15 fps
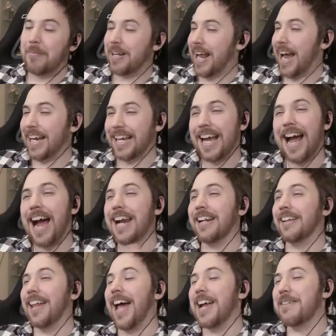but I
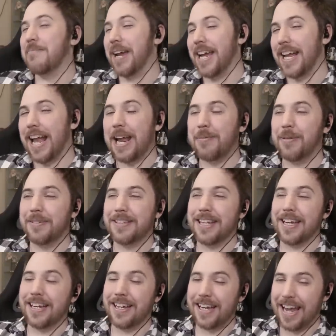kinda like being able
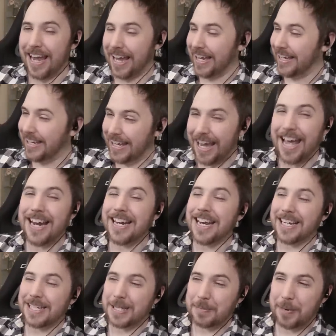to get
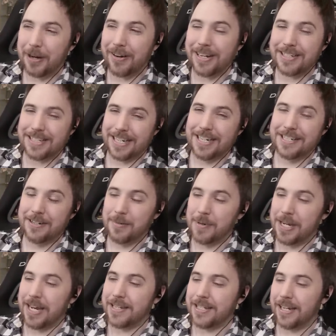experience easier
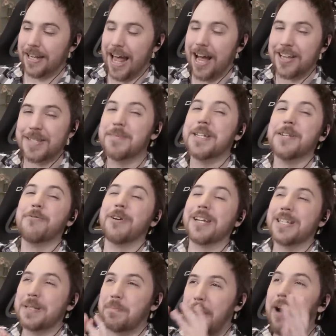because it allows me to
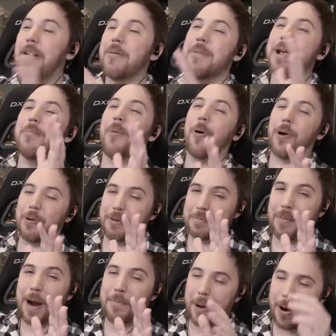experiment more with
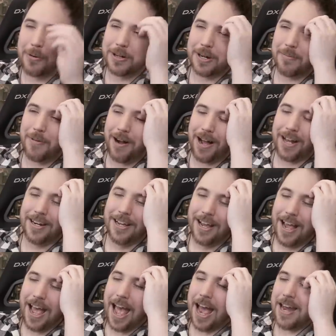my Pokemon
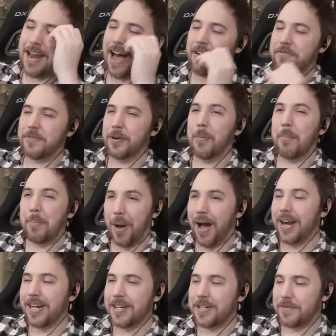and not feel
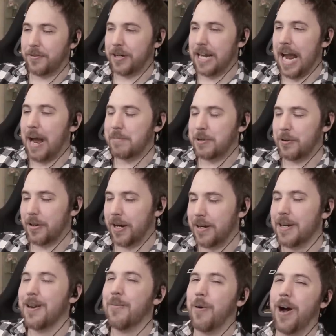punished for capturing a
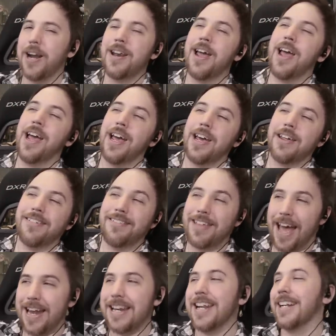new one
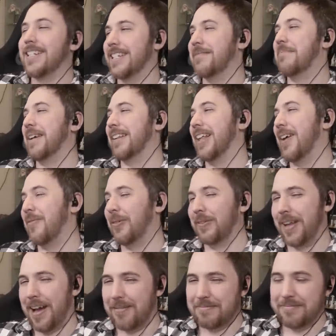that needs to be leveled
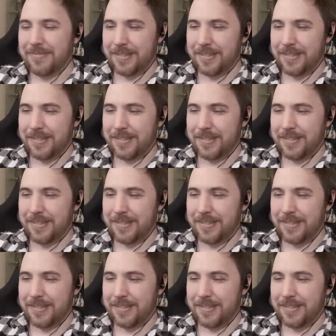up.